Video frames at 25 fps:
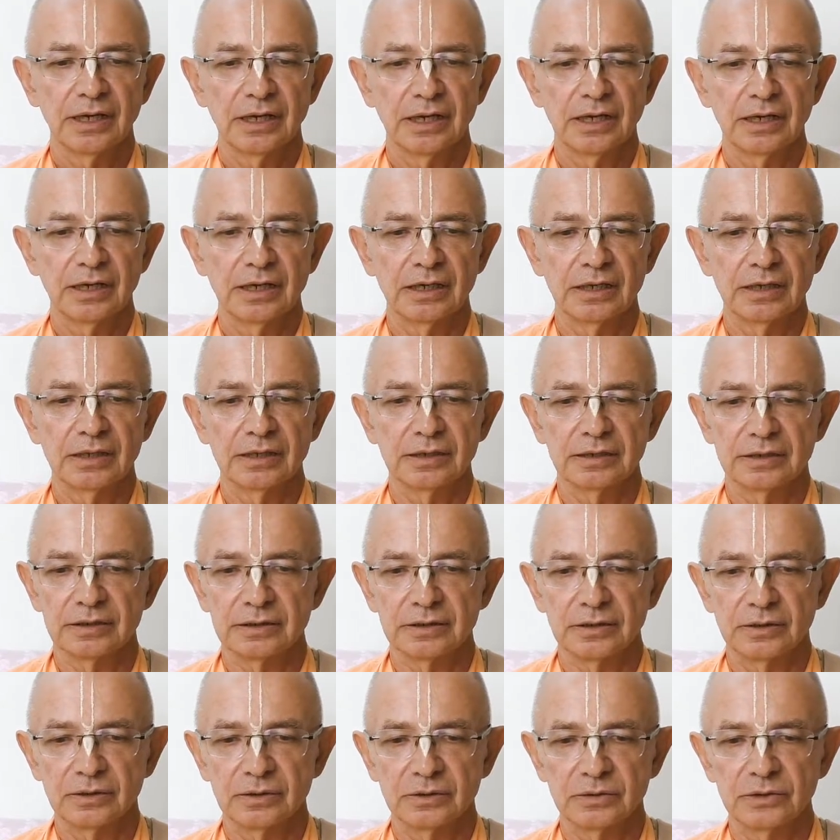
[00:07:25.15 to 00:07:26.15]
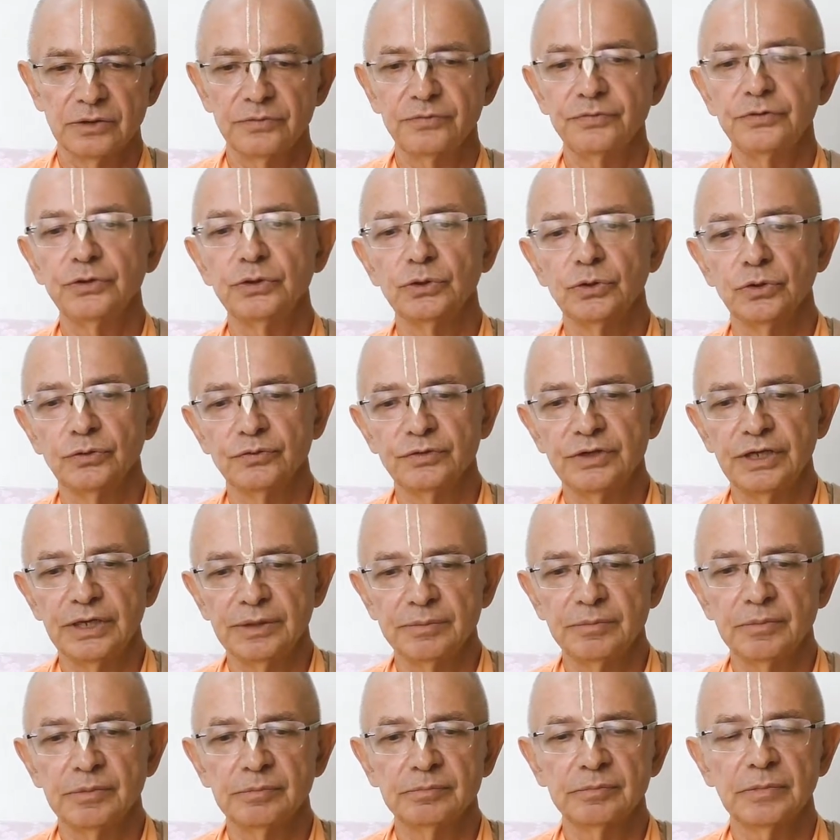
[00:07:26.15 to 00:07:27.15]
Only few of
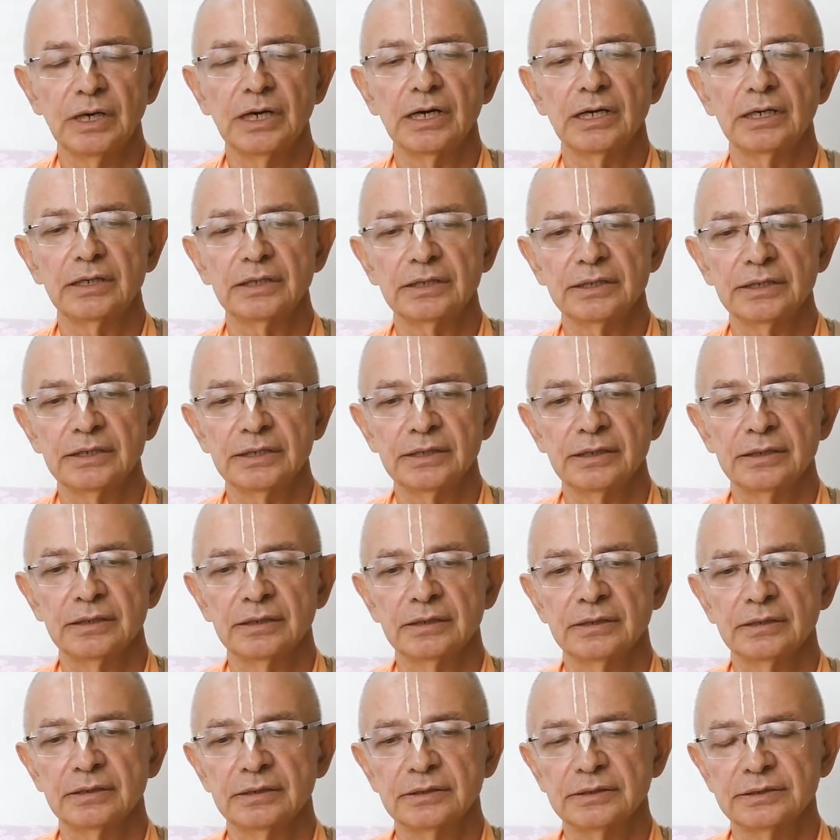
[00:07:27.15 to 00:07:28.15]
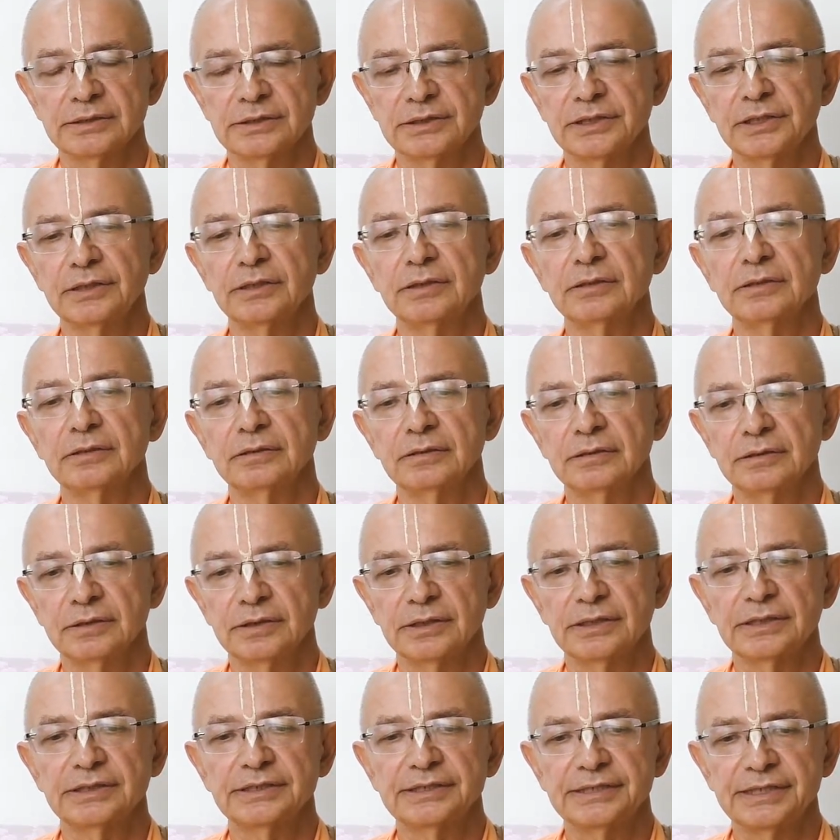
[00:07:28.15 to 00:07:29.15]
them are still
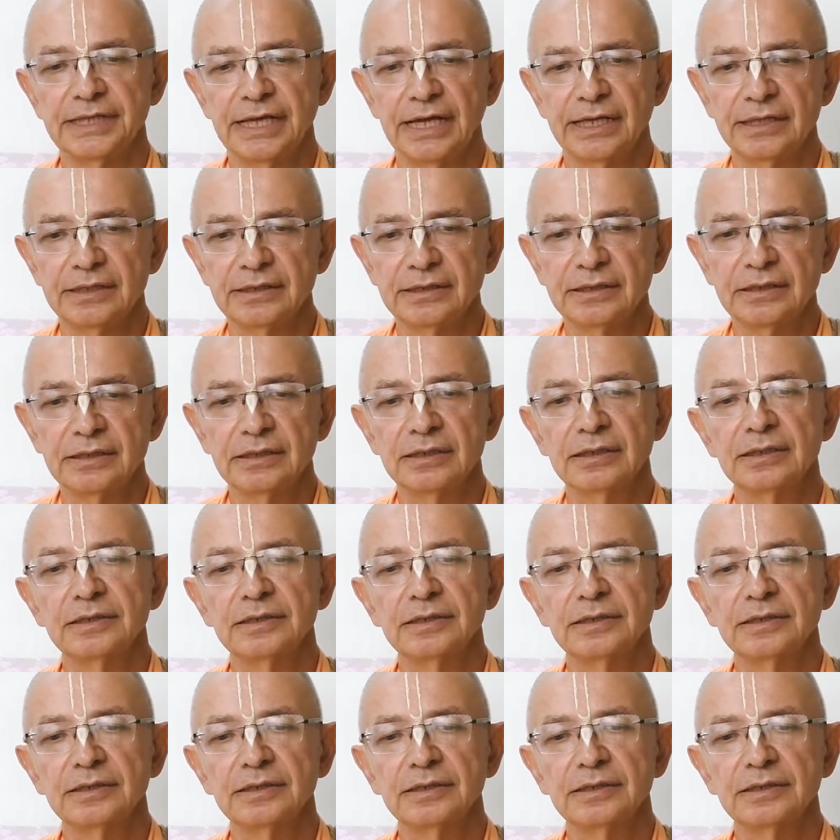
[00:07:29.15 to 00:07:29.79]
extant.